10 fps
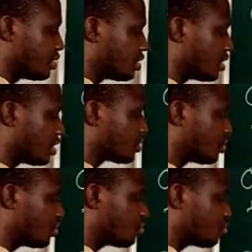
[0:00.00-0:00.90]
is
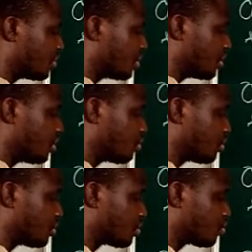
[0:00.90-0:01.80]
going to be
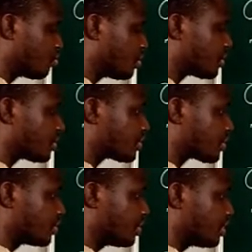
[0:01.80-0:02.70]
equal to what?
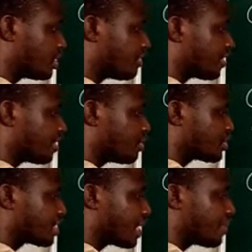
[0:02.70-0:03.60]
Divide both
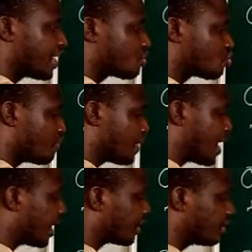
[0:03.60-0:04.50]
sides by 2
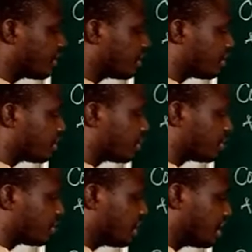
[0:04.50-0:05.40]
pi
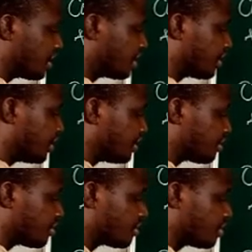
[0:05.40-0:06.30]
in degree.
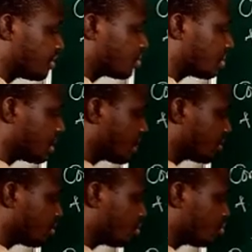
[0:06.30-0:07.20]
So that's
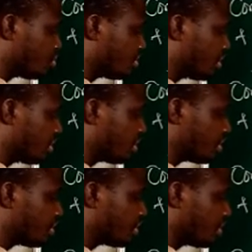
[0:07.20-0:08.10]
going to be
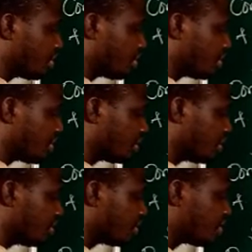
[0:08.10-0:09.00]

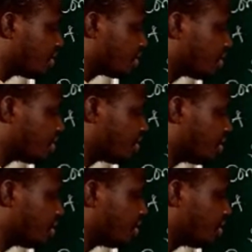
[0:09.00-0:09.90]

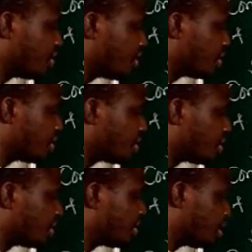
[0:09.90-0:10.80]
360
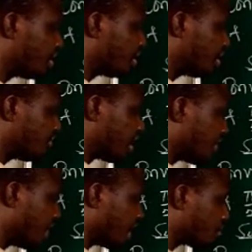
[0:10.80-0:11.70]
degree divided
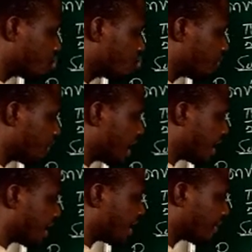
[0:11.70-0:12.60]
by 2 pi.
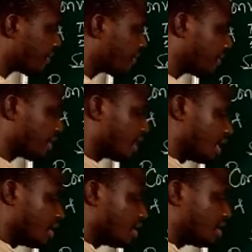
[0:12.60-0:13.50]

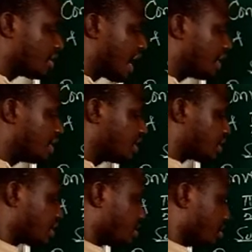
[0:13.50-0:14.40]
Alright?
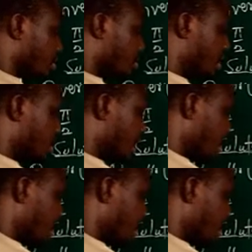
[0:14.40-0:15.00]
So and that